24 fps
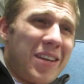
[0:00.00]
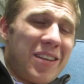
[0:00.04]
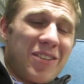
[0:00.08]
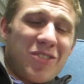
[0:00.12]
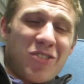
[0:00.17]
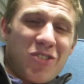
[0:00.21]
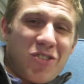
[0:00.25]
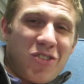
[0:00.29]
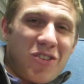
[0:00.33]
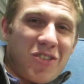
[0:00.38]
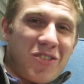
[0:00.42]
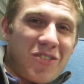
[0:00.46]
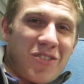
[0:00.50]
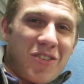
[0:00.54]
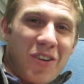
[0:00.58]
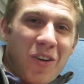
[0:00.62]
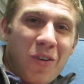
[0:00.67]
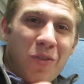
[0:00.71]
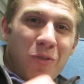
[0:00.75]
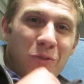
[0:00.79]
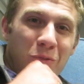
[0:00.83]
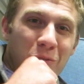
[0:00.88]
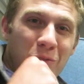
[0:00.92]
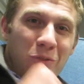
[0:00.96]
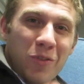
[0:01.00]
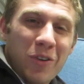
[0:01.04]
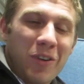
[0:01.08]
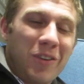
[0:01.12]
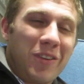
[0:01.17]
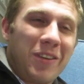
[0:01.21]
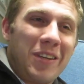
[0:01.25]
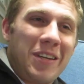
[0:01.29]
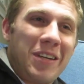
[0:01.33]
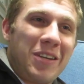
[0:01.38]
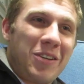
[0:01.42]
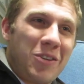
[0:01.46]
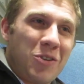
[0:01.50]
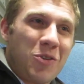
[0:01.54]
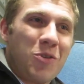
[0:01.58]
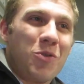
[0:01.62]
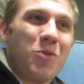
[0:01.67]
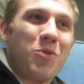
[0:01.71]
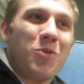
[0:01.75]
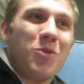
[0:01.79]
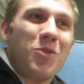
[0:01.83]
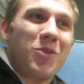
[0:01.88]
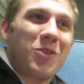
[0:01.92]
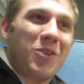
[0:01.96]
It's just a really
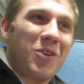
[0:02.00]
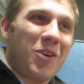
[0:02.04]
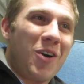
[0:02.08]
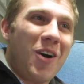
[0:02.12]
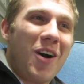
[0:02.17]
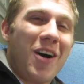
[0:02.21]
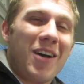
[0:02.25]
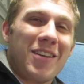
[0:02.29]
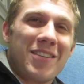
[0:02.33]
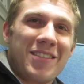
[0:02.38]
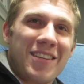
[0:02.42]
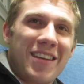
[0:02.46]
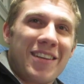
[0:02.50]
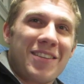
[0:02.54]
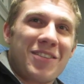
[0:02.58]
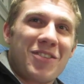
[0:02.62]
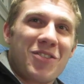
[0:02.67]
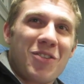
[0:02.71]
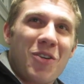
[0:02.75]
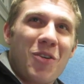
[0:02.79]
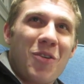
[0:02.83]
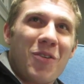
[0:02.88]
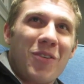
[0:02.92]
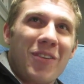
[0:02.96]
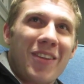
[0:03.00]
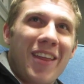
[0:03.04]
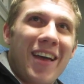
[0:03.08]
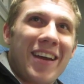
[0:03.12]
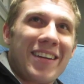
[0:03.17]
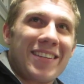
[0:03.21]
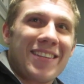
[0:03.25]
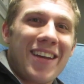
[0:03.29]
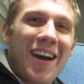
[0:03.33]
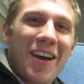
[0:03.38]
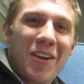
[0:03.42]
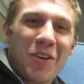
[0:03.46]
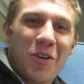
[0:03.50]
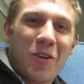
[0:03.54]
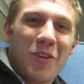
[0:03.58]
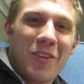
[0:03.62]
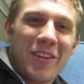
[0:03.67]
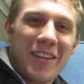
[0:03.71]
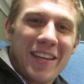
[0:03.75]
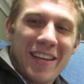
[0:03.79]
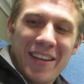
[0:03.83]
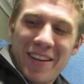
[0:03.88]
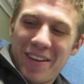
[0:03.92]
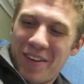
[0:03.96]
cool cause. And so, like, not
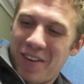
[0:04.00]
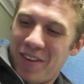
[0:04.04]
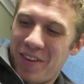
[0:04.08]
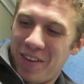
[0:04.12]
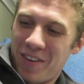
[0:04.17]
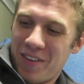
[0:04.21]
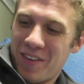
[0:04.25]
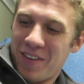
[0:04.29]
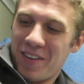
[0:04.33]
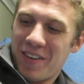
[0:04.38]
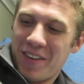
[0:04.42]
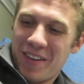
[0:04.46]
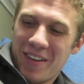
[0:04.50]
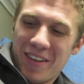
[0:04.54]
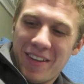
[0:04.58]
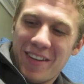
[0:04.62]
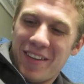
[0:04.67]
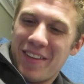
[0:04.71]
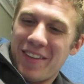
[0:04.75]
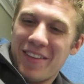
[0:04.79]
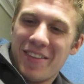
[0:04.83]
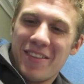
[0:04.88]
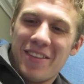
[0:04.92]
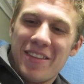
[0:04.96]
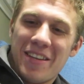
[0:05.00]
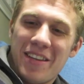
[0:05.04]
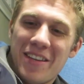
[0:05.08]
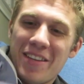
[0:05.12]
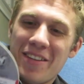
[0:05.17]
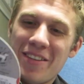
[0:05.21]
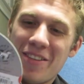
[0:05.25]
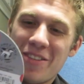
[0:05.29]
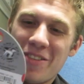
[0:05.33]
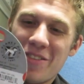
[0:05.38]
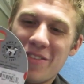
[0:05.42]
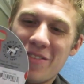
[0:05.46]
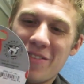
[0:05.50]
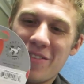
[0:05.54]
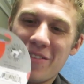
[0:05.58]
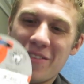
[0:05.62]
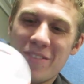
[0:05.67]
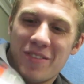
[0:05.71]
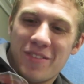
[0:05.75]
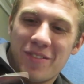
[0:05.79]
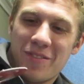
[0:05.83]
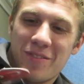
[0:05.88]
only are these